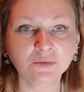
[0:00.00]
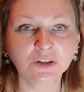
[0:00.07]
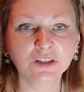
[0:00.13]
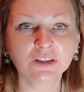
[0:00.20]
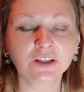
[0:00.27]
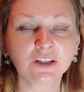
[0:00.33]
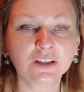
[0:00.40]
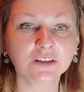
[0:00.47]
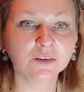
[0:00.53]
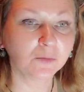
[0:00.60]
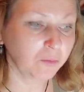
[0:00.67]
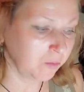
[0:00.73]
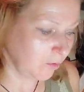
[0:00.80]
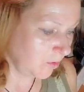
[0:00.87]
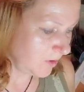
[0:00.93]
made in the
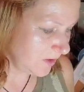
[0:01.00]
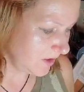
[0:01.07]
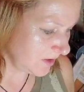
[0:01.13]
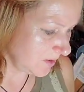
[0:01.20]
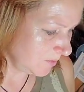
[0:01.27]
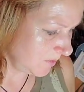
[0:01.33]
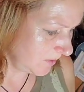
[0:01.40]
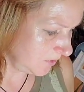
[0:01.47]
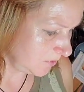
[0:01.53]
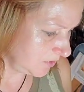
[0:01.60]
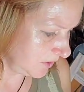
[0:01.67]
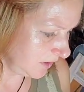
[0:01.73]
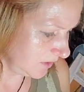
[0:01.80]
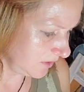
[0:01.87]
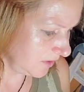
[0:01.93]
borders
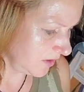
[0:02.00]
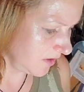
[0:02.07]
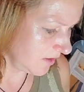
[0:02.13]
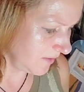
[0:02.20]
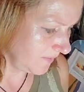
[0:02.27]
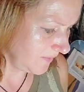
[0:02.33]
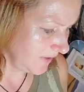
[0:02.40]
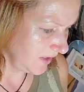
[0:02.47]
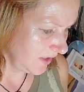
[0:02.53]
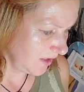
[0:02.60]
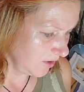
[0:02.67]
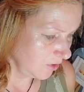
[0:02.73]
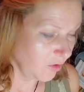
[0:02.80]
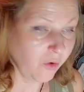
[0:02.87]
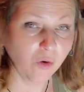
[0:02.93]
between the
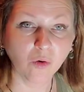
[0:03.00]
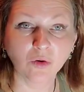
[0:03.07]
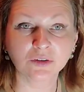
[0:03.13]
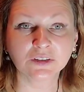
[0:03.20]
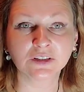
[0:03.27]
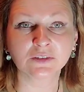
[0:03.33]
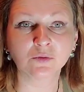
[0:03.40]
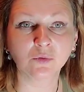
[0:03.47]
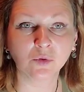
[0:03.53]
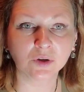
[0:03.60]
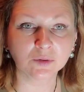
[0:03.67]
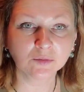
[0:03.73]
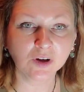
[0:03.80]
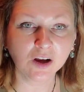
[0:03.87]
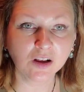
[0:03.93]
cold and
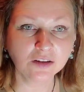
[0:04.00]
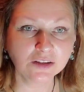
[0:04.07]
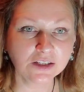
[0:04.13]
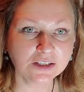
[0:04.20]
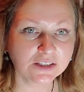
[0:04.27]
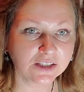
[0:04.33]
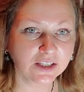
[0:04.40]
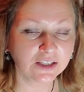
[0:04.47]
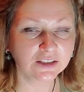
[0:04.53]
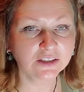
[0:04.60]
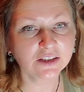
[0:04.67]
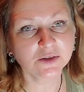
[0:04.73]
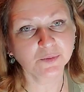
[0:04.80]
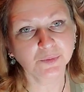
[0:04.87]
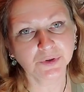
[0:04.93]
warm colors, and
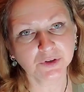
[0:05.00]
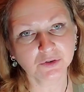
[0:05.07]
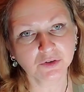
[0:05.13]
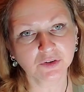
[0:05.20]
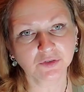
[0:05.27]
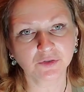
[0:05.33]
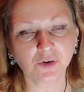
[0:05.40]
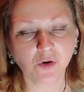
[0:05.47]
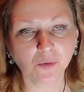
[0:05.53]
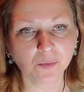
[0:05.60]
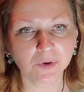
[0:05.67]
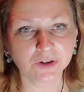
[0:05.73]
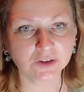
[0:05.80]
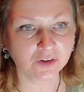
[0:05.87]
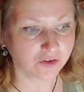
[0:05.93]
it's beautiful
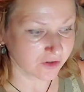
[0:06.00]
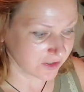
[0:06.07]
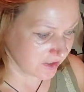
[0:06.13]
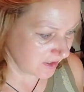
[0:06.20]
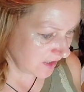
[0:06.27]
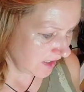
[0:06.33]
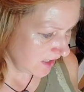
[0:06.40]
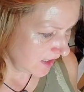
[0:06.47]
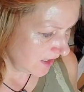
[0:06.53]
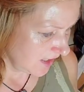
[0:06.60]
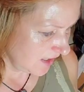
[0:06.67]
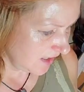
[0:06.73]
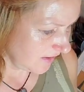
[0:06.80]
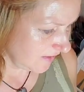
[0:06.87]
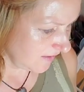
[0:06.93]
because
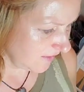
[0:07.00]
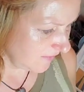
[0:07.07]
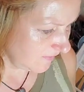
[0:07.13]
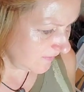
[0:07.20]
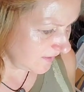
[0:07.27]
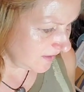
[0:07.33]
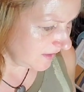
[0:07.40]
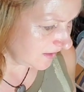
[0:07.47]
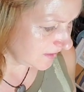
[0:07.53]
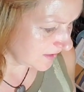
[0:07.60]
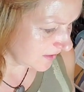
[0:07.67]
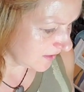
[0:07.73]
there's